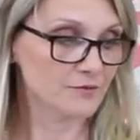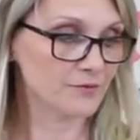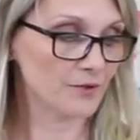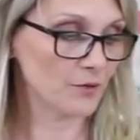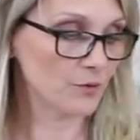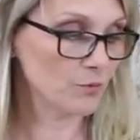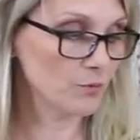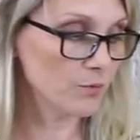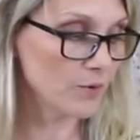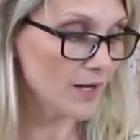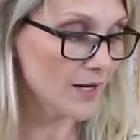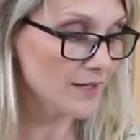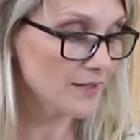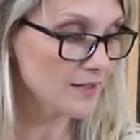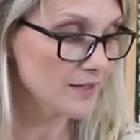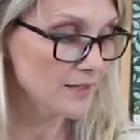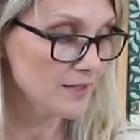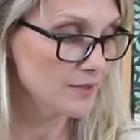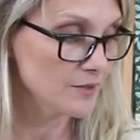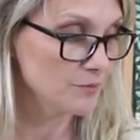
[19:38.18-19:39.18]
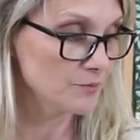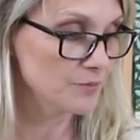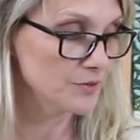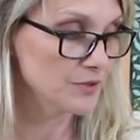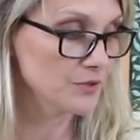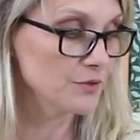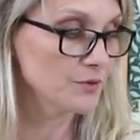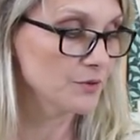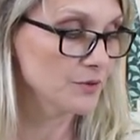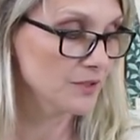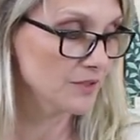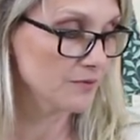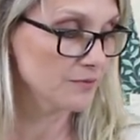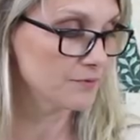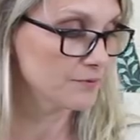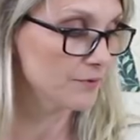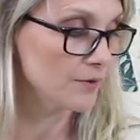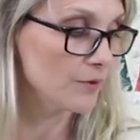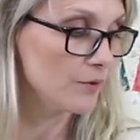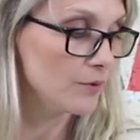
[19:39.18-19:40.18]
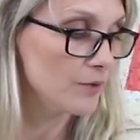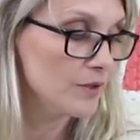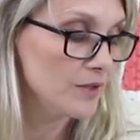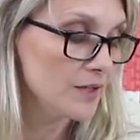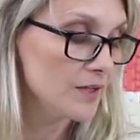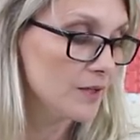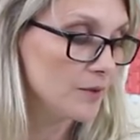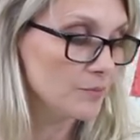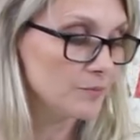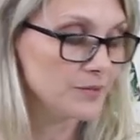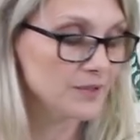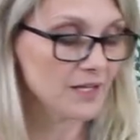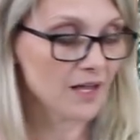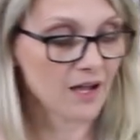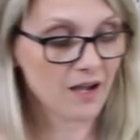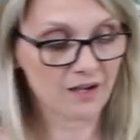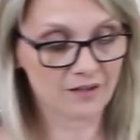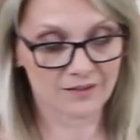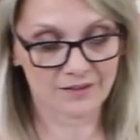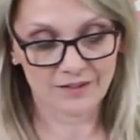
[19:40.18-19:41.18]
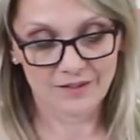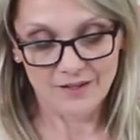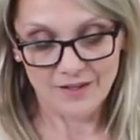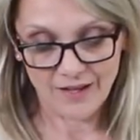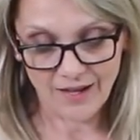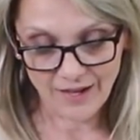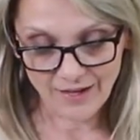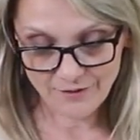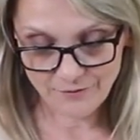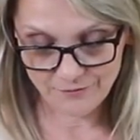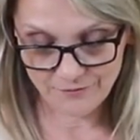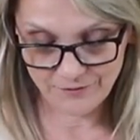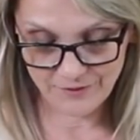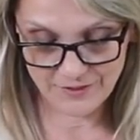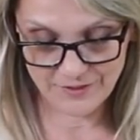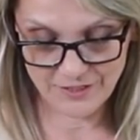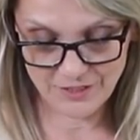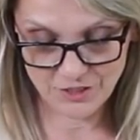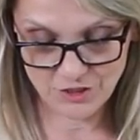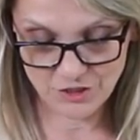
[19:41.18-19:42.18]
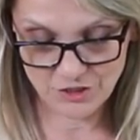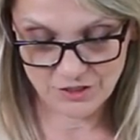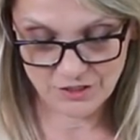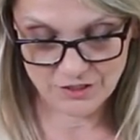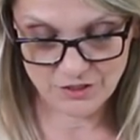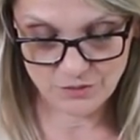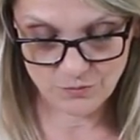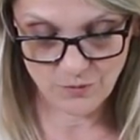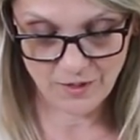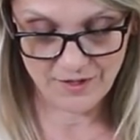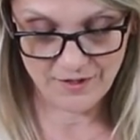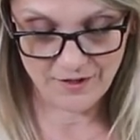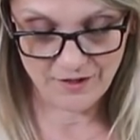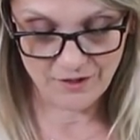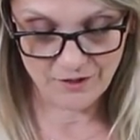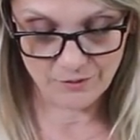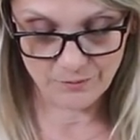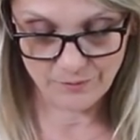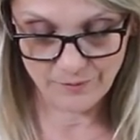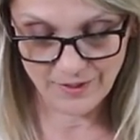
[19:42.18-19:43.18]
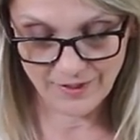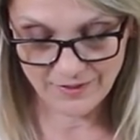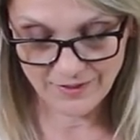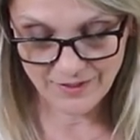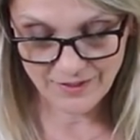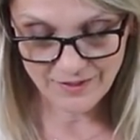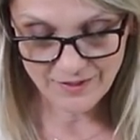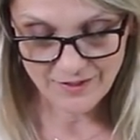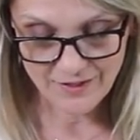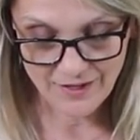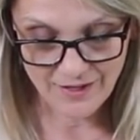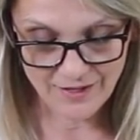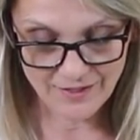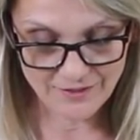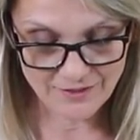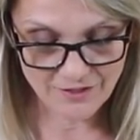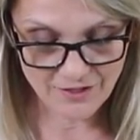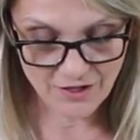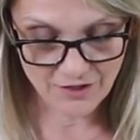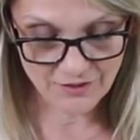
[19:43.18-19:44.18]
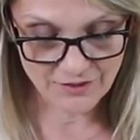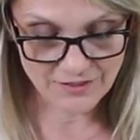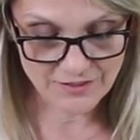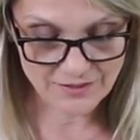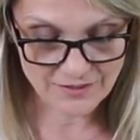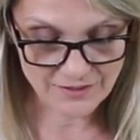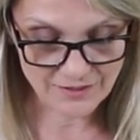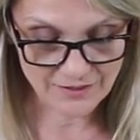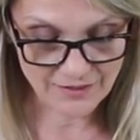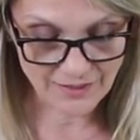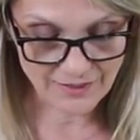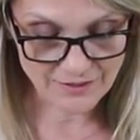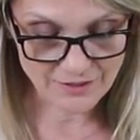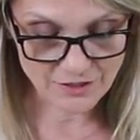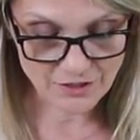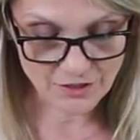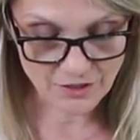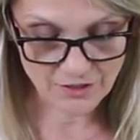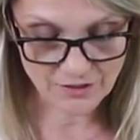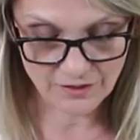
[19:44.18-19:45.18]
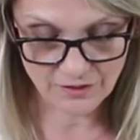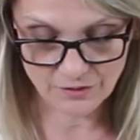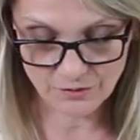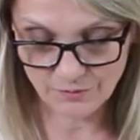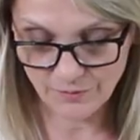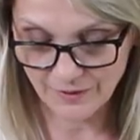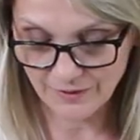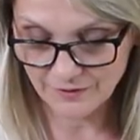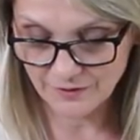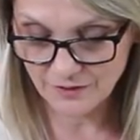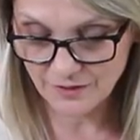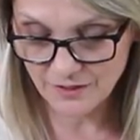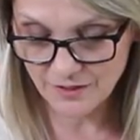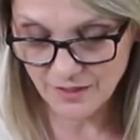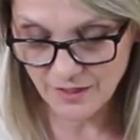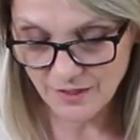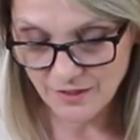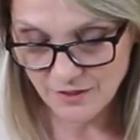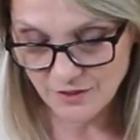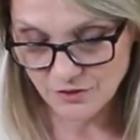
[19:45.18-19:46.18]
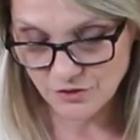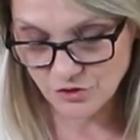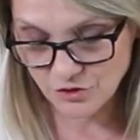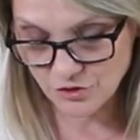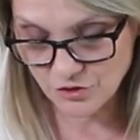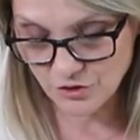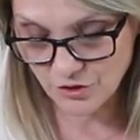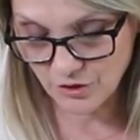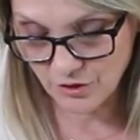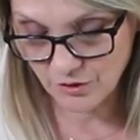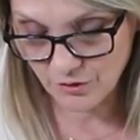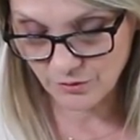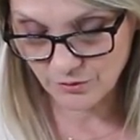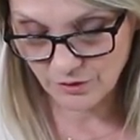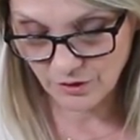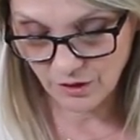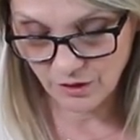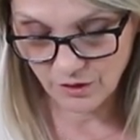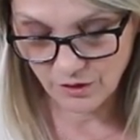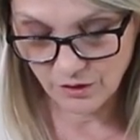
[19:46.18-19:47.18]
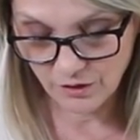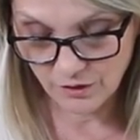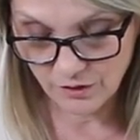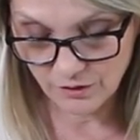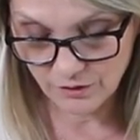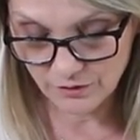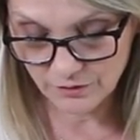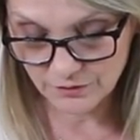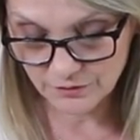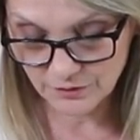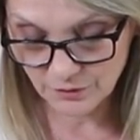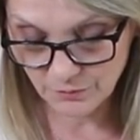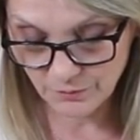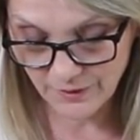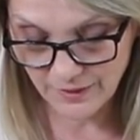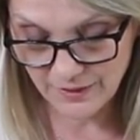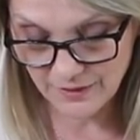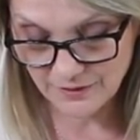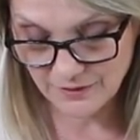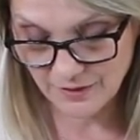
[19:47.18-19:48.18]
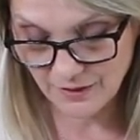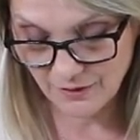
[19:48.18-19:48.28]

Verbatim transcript: for one beautiful block. I finished this one already and notice that I started right here, sewed all the way